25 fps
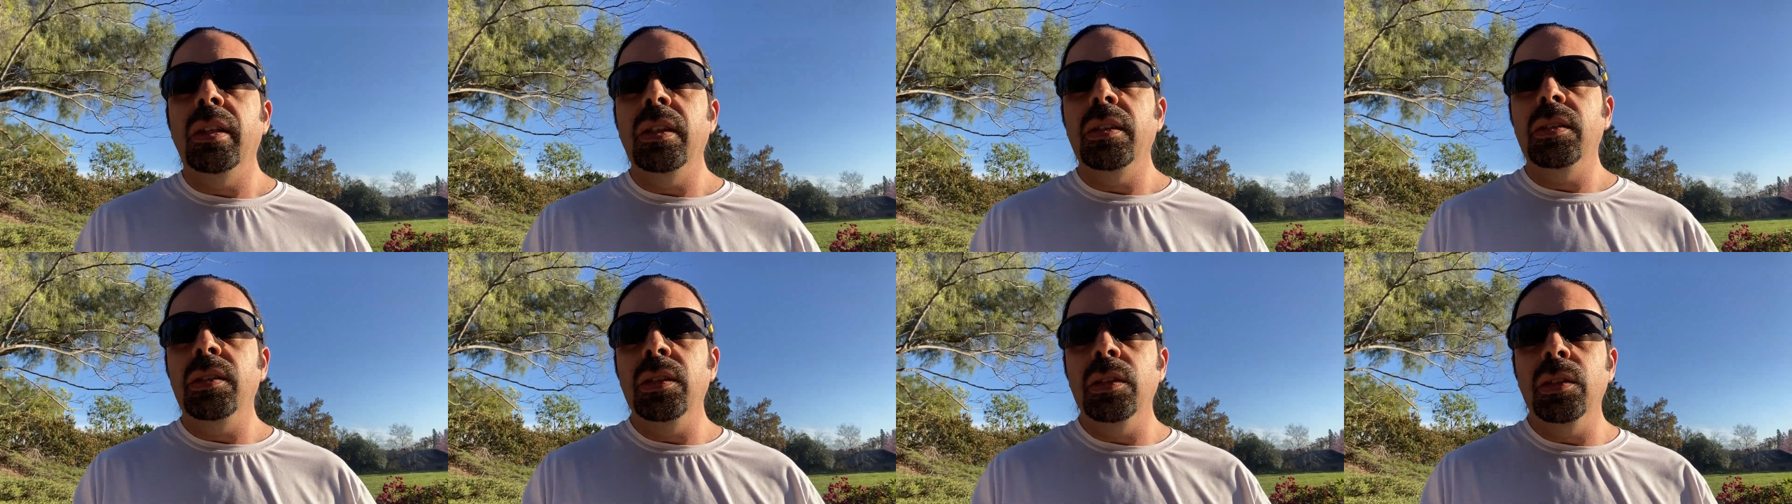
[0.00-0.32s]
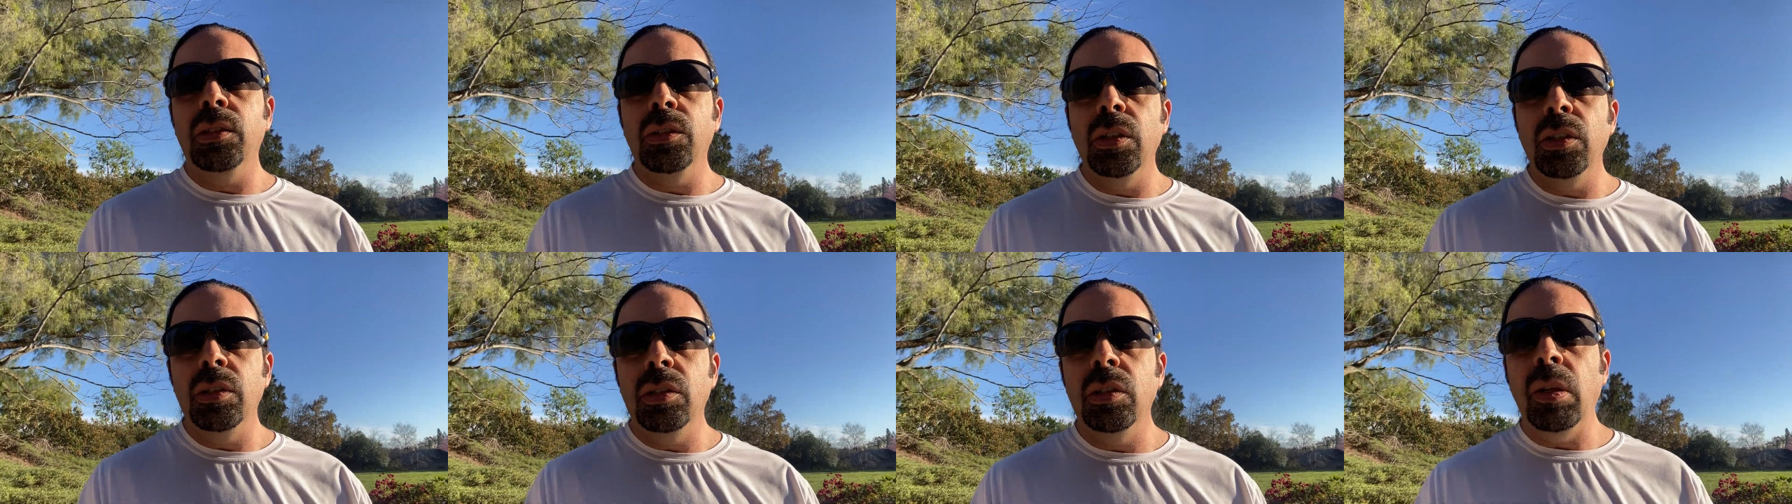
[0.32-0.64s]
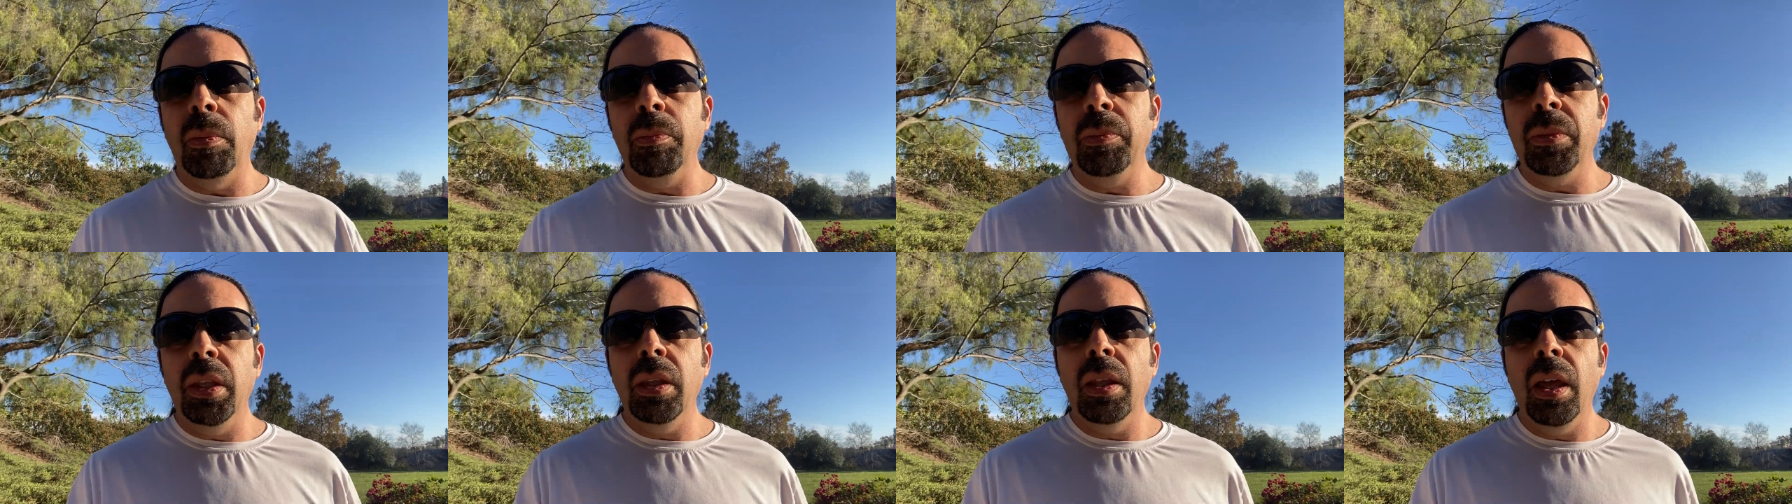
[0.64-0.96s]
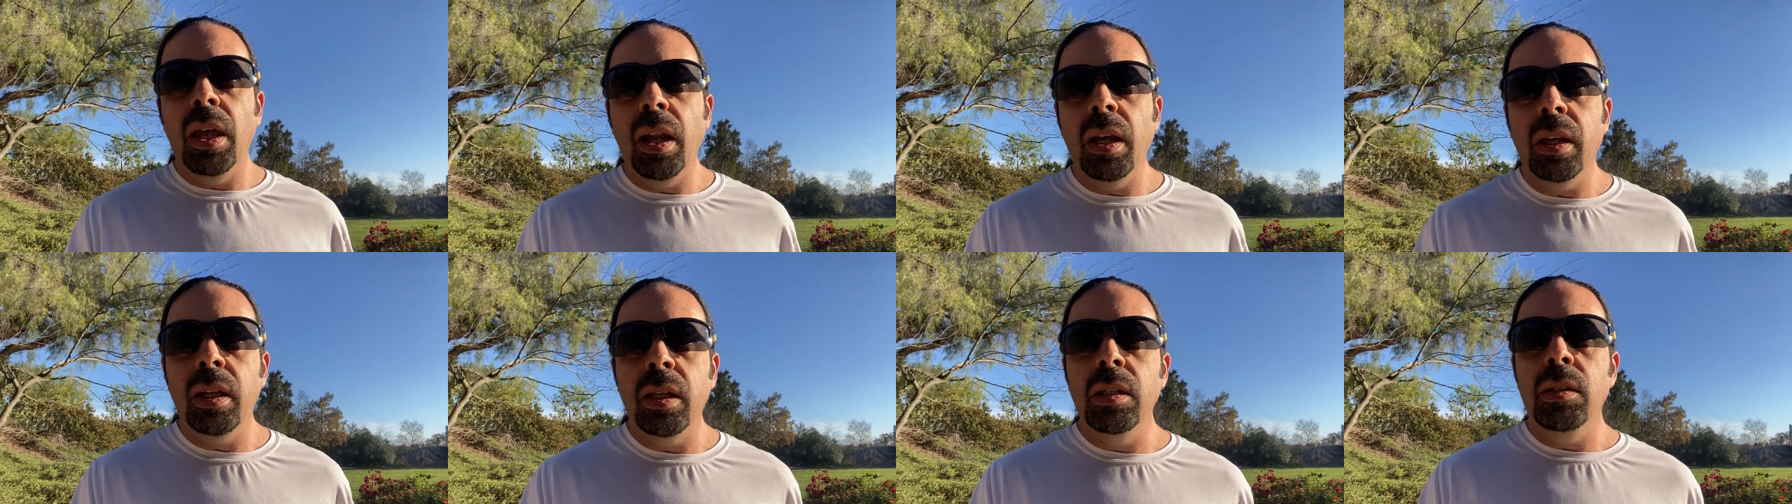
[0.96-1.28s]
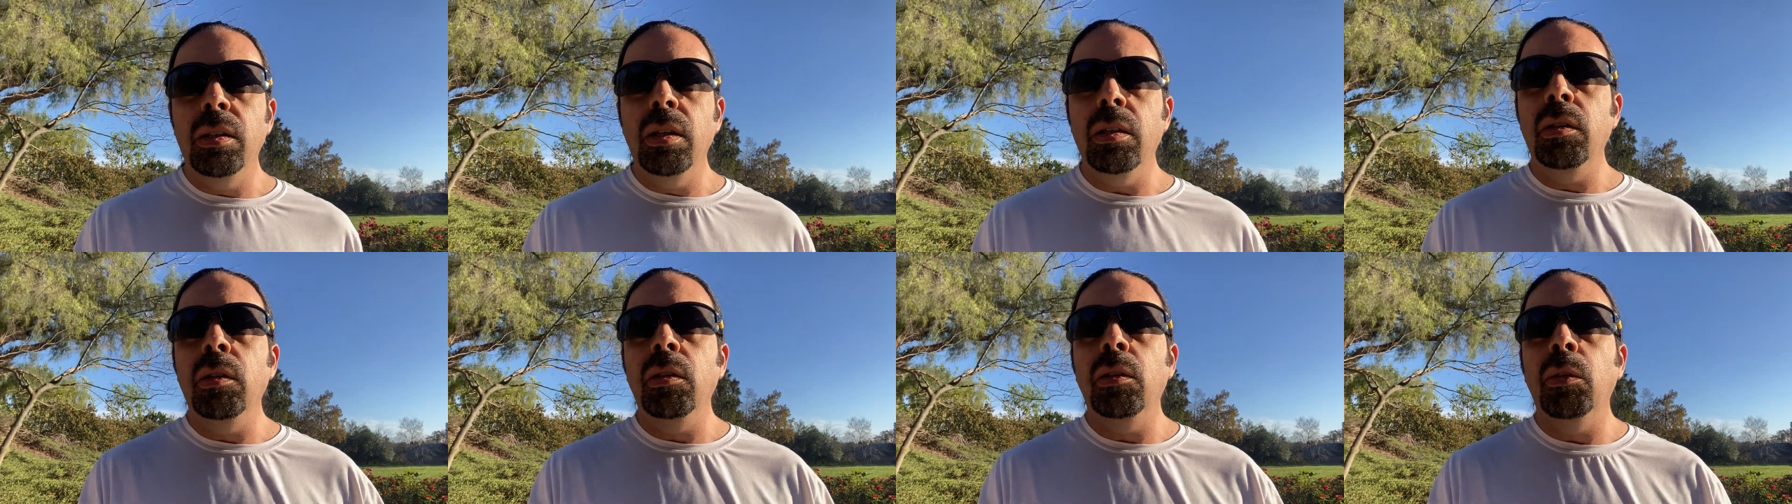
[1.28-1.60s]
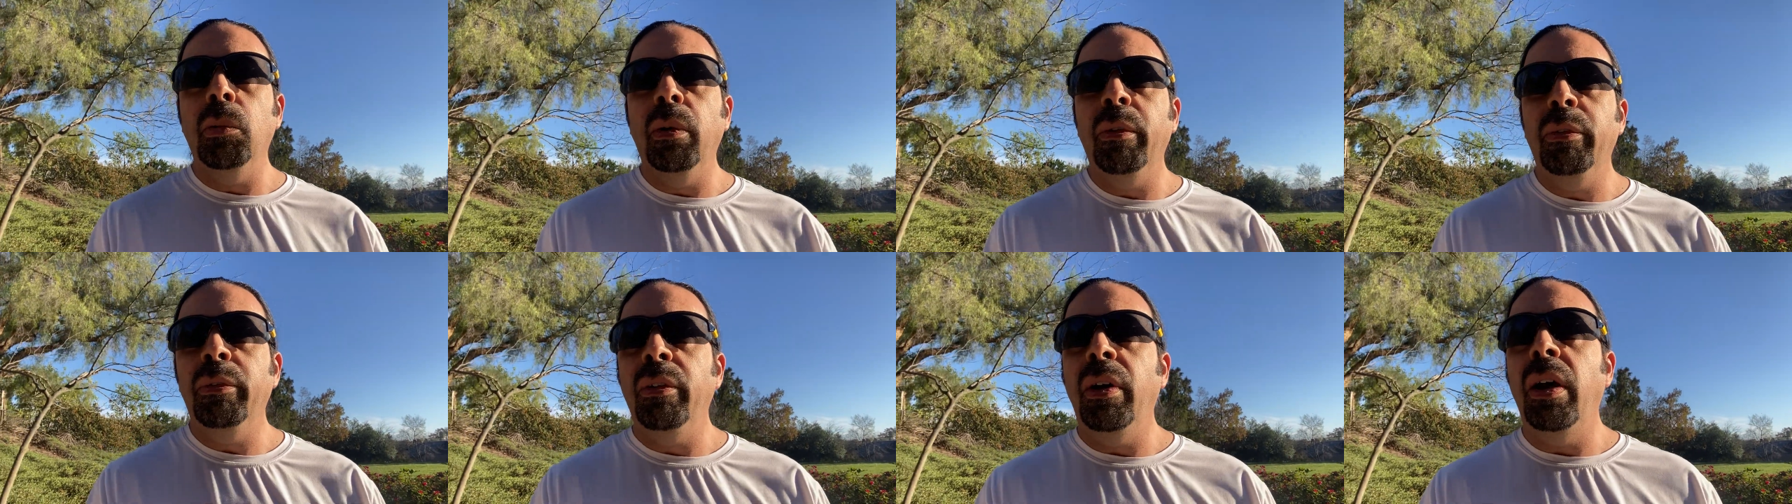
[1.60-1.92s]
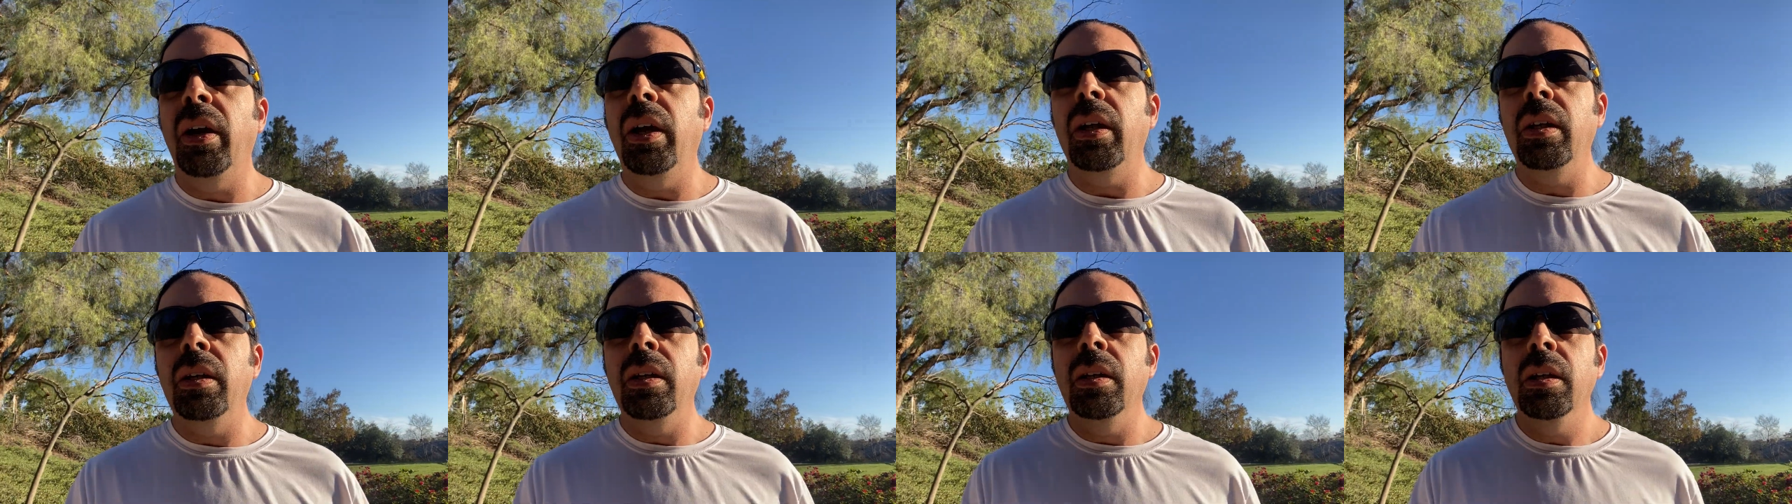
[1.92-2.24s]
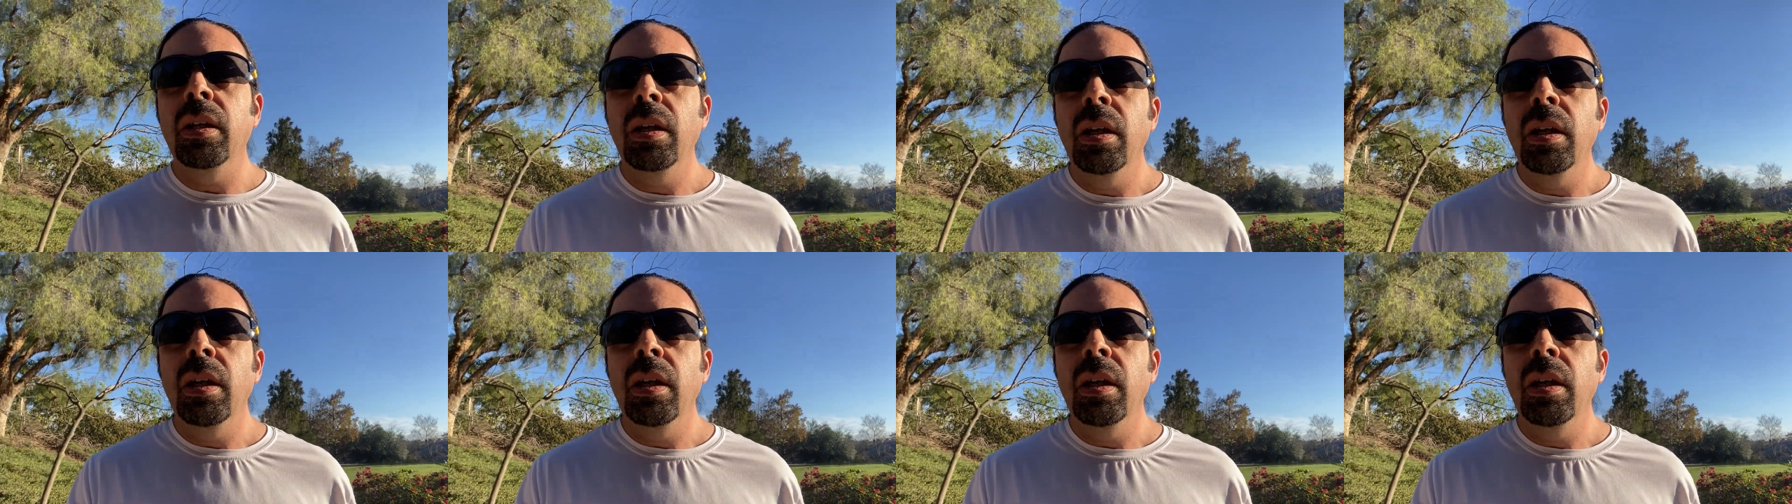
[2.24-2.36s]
this is just something that I continue to refine,